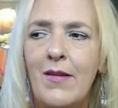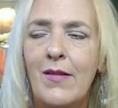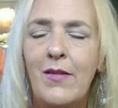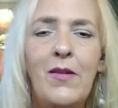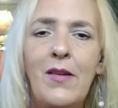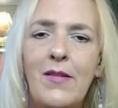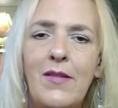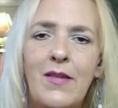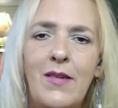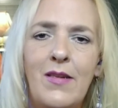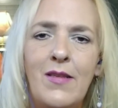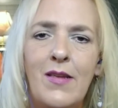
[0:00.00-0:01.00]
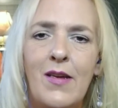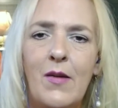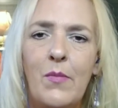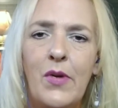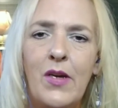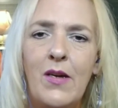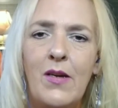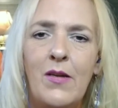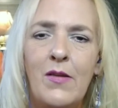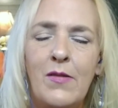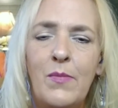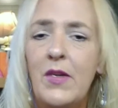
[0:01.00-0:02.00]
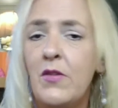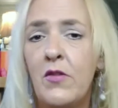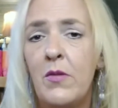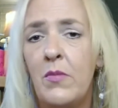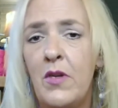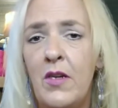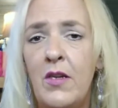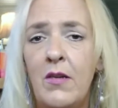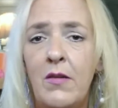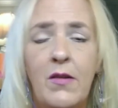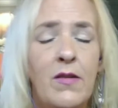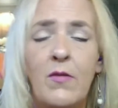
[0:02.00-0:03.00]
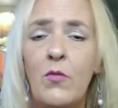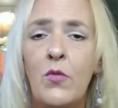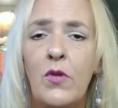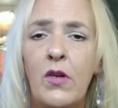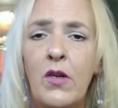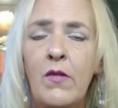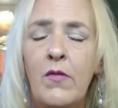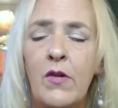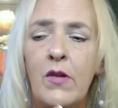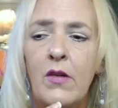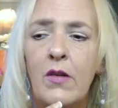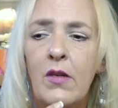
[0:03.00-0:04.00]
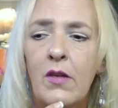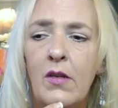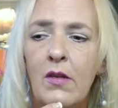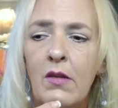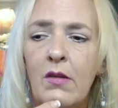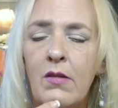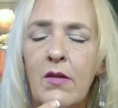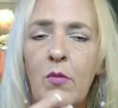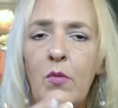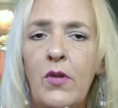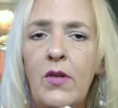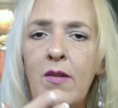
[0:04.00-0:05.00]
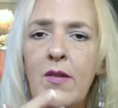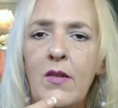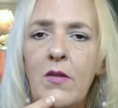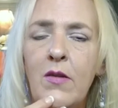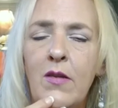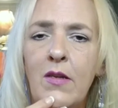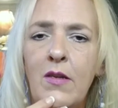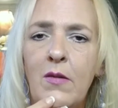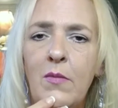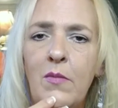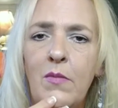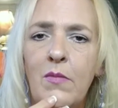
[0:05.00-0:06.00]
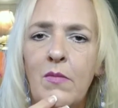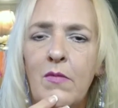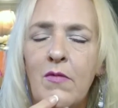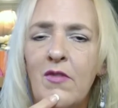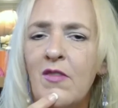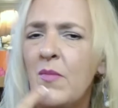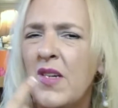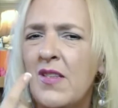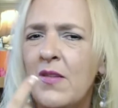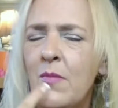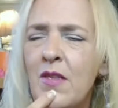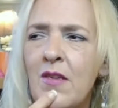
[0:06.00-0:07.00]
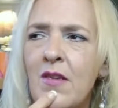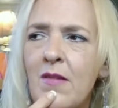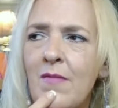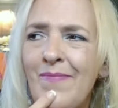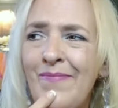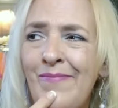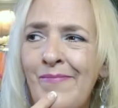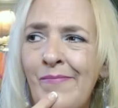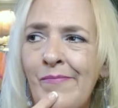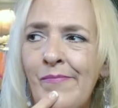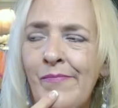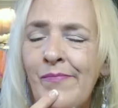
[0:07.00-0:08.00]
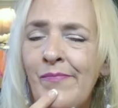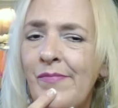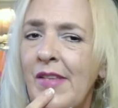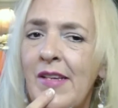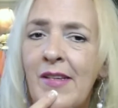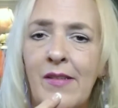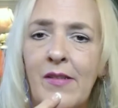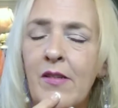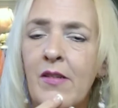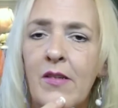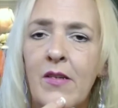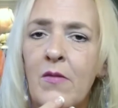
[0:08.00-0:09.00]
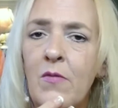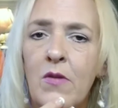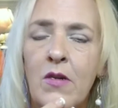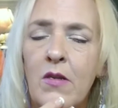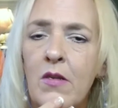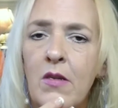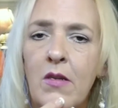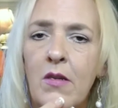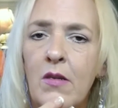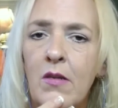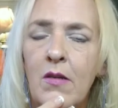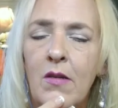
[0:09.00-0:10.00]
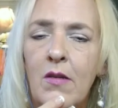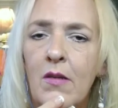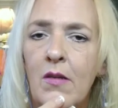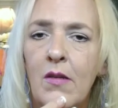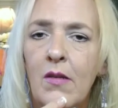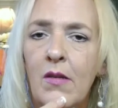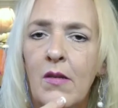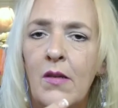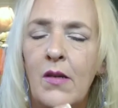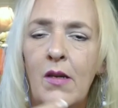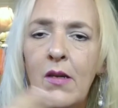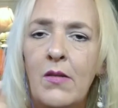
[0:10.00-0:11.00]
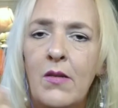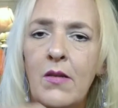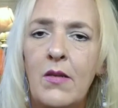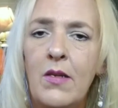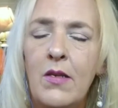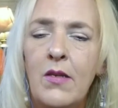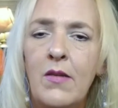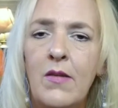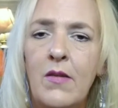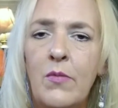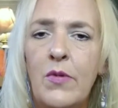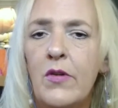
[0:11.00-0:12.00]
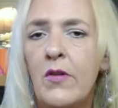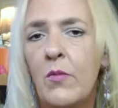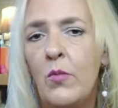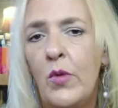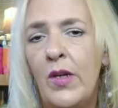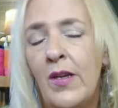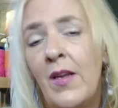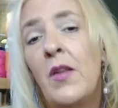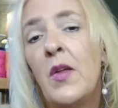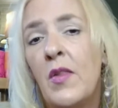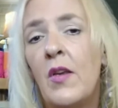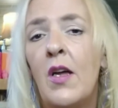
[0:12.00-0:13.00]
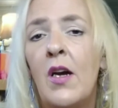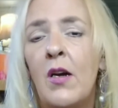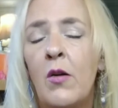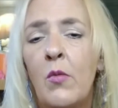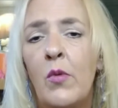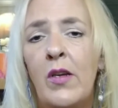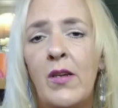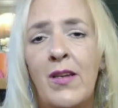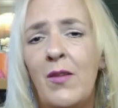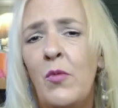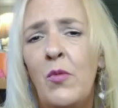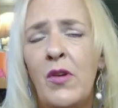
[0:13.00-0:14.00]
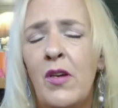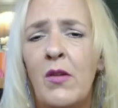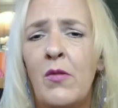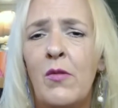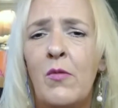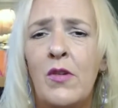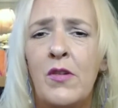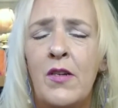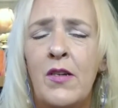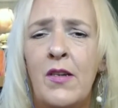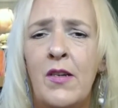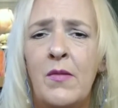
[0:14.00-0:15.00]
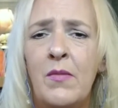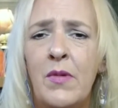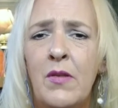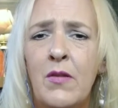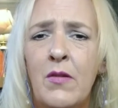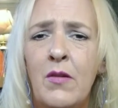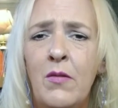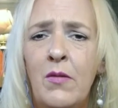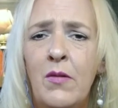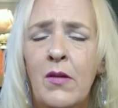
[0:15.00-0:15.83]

They're not seeing that because mainstream media doesn't want to cover it. So, what does that do to them? Does it make them think, mm, yeah, it's just not worth it? I'll just let this other person win. I'll let the liar win. I don't want to go through what Johnny Depp's been through